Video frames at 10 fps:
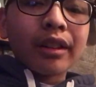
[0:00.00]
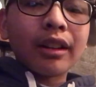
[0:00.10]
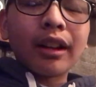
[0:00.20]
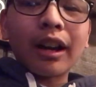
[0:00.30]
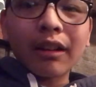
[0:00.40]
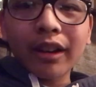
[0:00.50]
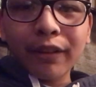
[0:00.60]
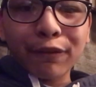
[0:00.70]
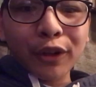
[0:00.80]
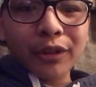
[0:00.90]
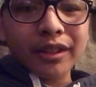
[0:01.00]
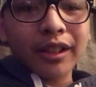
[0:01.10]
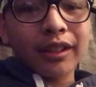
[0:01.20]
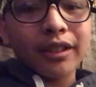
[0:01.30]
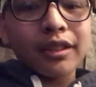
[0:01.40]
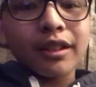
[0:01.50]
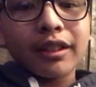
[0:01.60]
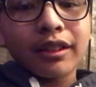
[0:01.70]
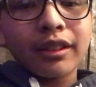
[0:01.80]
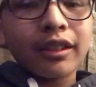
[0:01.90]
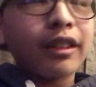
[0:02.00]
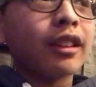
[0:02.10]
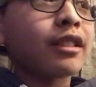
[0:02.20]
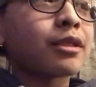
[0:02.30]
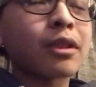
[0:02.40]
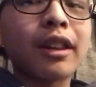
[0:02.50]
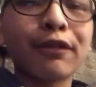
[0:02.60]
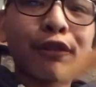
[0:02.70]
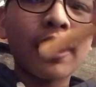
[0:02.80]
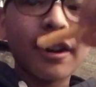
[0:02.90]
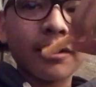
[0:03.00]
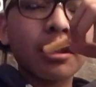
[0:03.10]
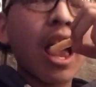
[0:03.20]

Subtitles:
Alrighty, folks, let's try the fries.